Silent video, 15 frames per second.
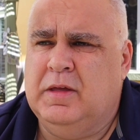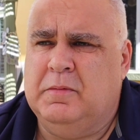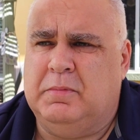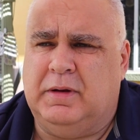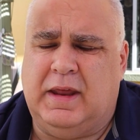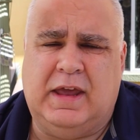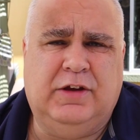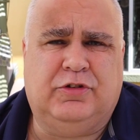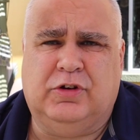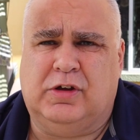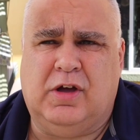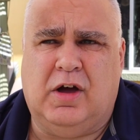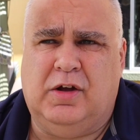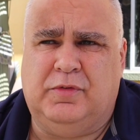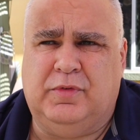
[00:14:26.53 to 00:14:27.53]
But Asia
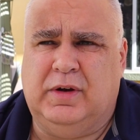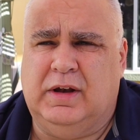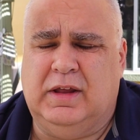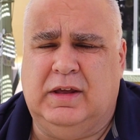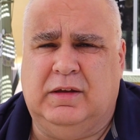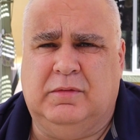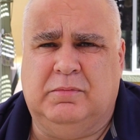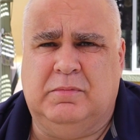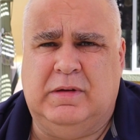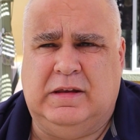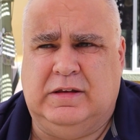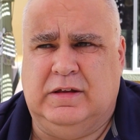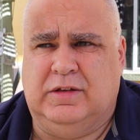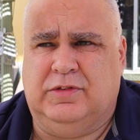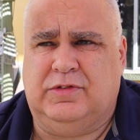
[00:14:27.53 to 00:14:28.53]
can't really
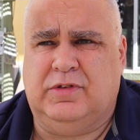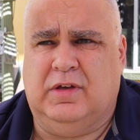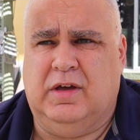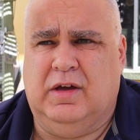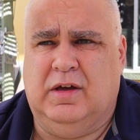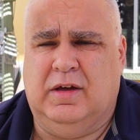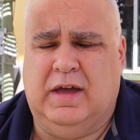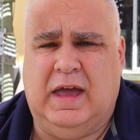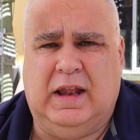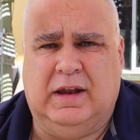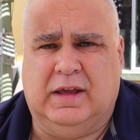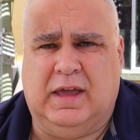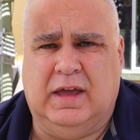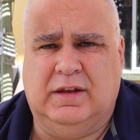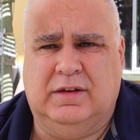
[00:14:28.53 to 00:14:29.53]
meet its
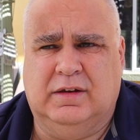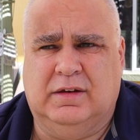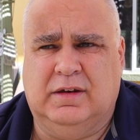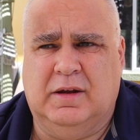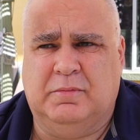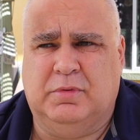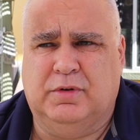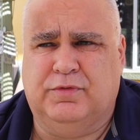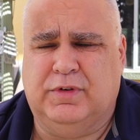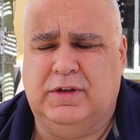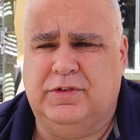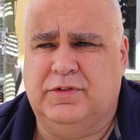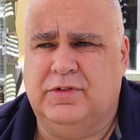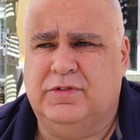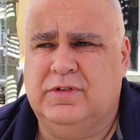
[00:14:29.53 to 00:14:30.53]
allocated number of
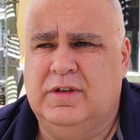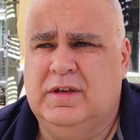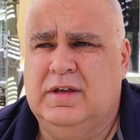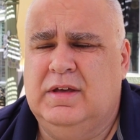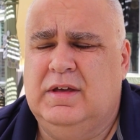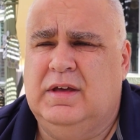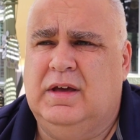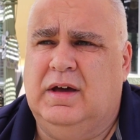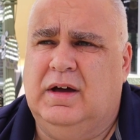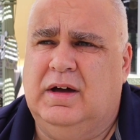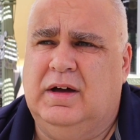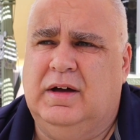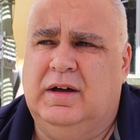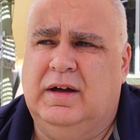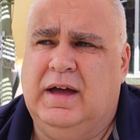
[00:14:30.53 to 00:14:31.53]
visas.
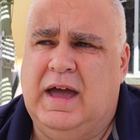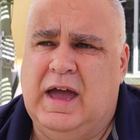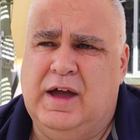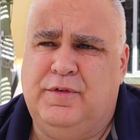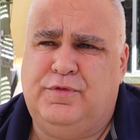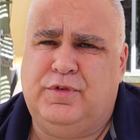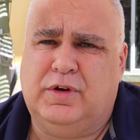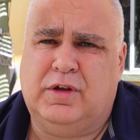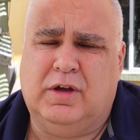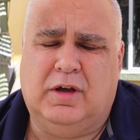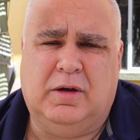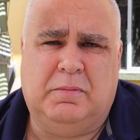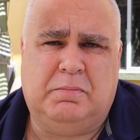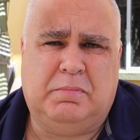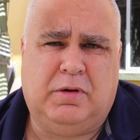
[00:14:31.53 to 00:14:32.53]

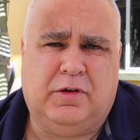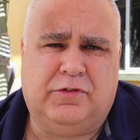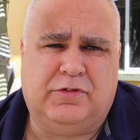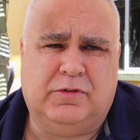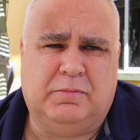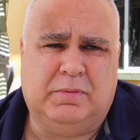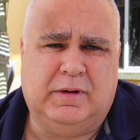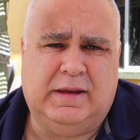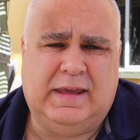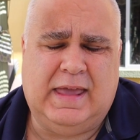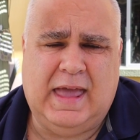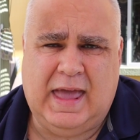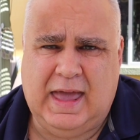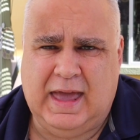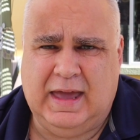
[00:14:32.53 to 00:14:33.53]
Africa possibly
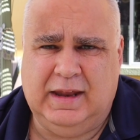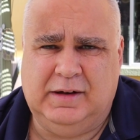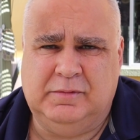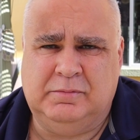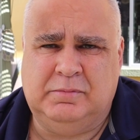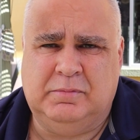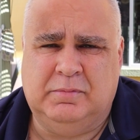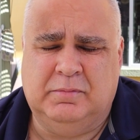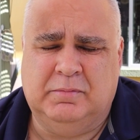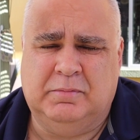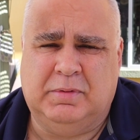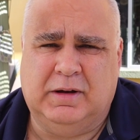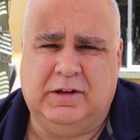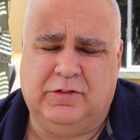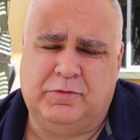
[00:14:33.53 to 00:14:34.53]
can,
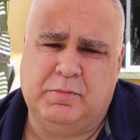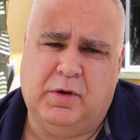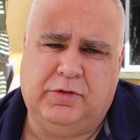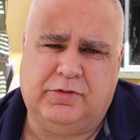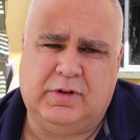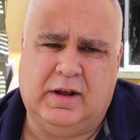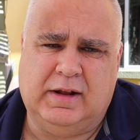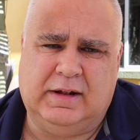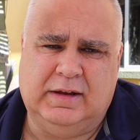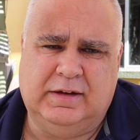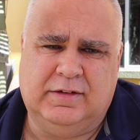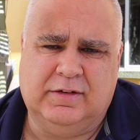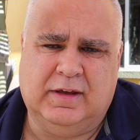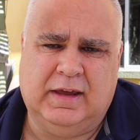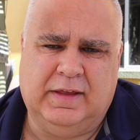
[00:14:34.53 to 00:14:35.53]
but it's most
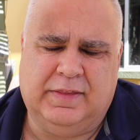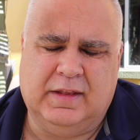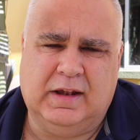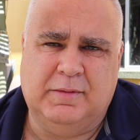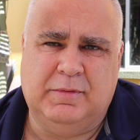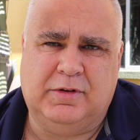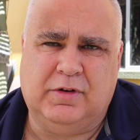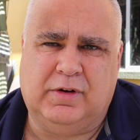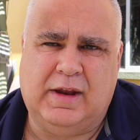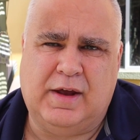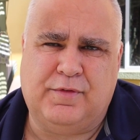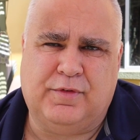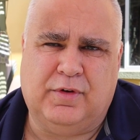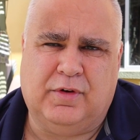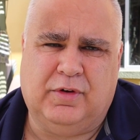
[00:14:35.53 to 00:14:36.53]
likely to hit the limit
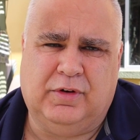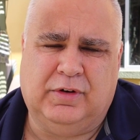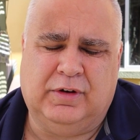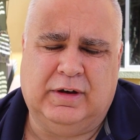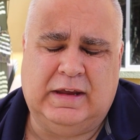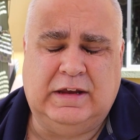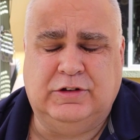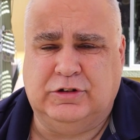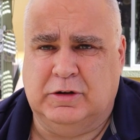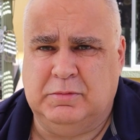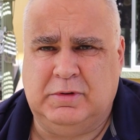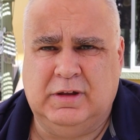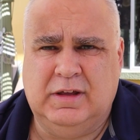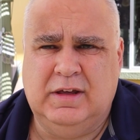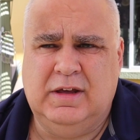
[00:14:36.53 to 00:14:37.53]
on
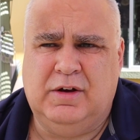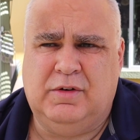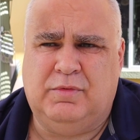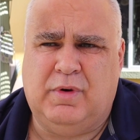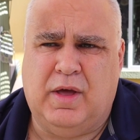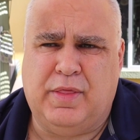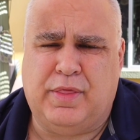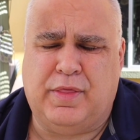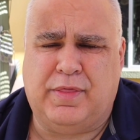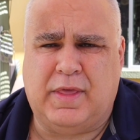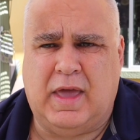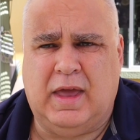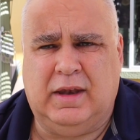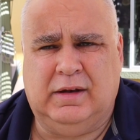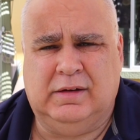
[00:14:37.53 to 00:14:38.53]
Egypt rather
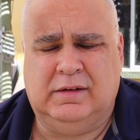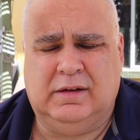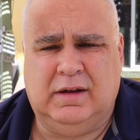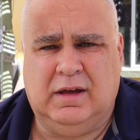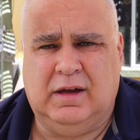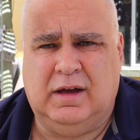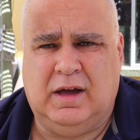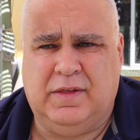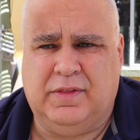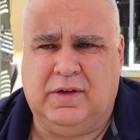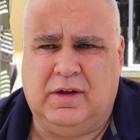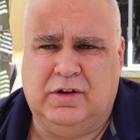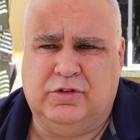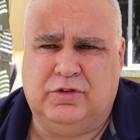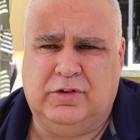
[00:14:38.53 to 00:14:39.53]
than other
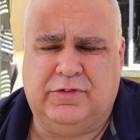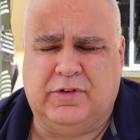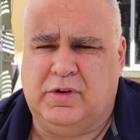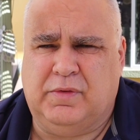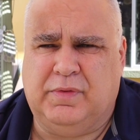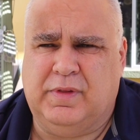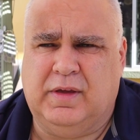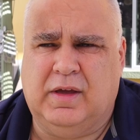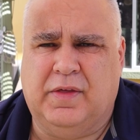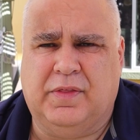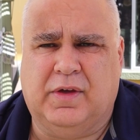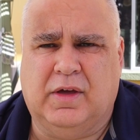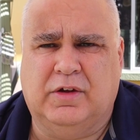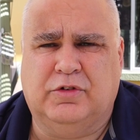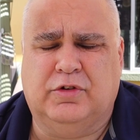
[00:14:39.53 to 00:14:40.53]
countries. I don't think
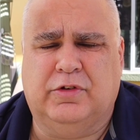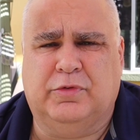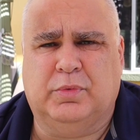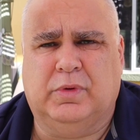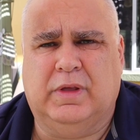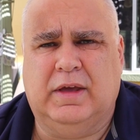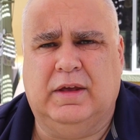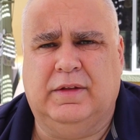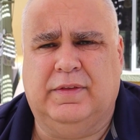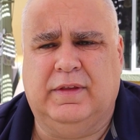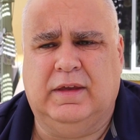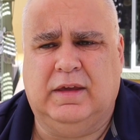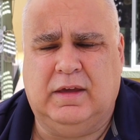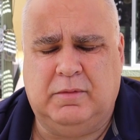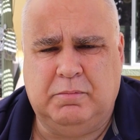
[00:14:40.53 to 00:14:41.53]
other countries will hit
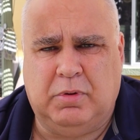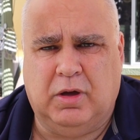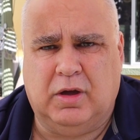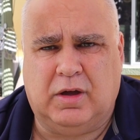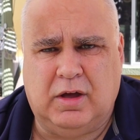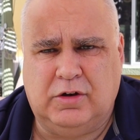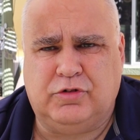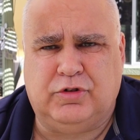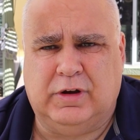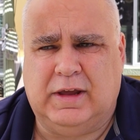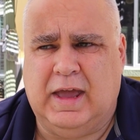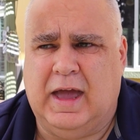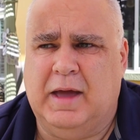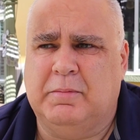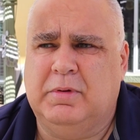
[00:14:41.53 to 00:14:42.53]
the per country
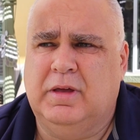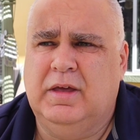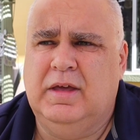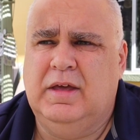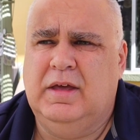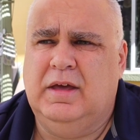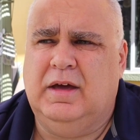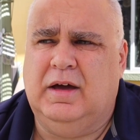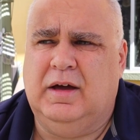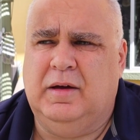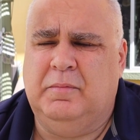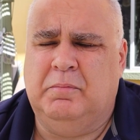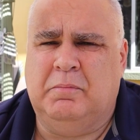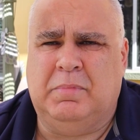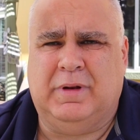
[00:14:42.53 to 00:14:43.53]
cap.
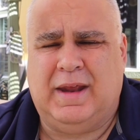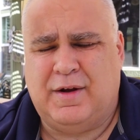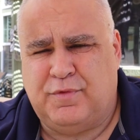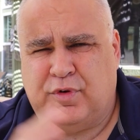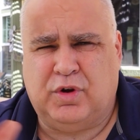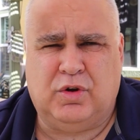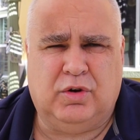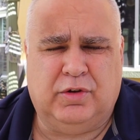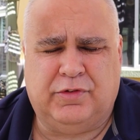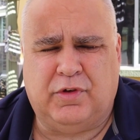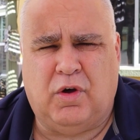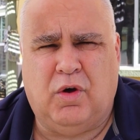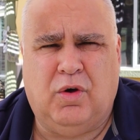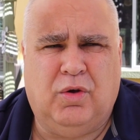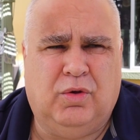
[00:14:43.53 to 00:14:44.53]
But Africa as
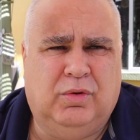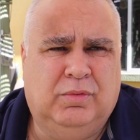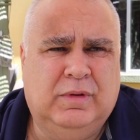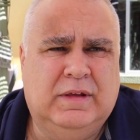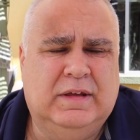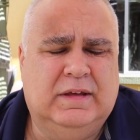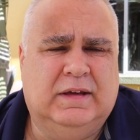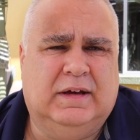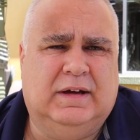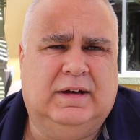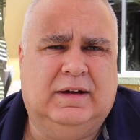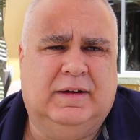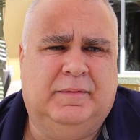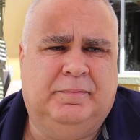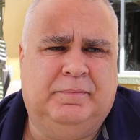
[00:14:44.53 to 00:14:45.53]
a whole,
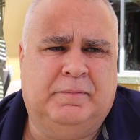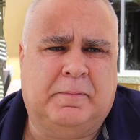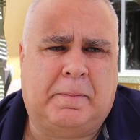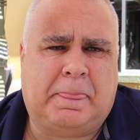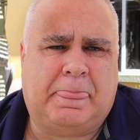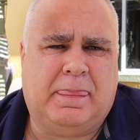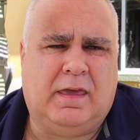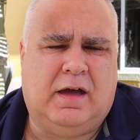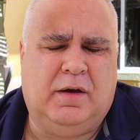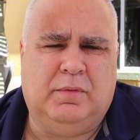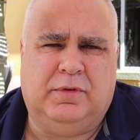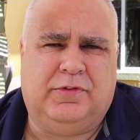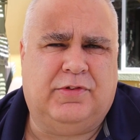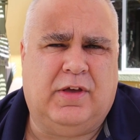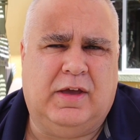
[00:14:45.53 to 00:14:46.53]
I
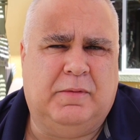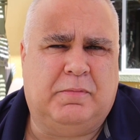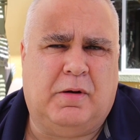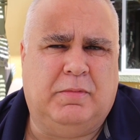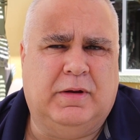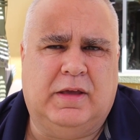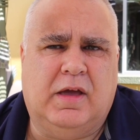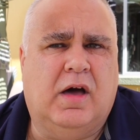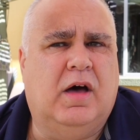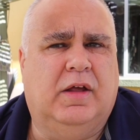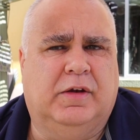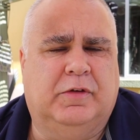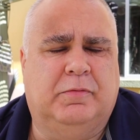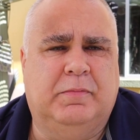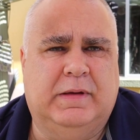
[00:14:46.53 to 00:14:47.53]
would say probably
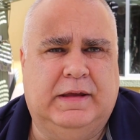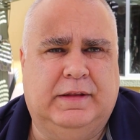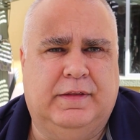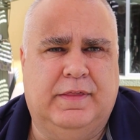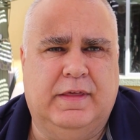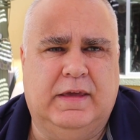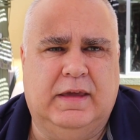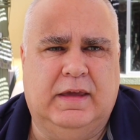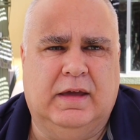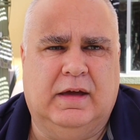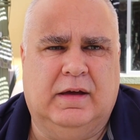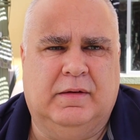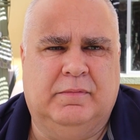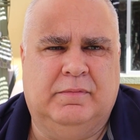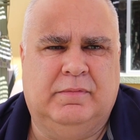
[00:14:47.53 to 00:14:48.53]
can't meet
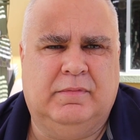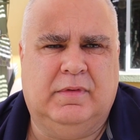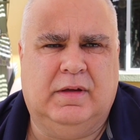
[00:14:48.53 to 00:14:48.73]
the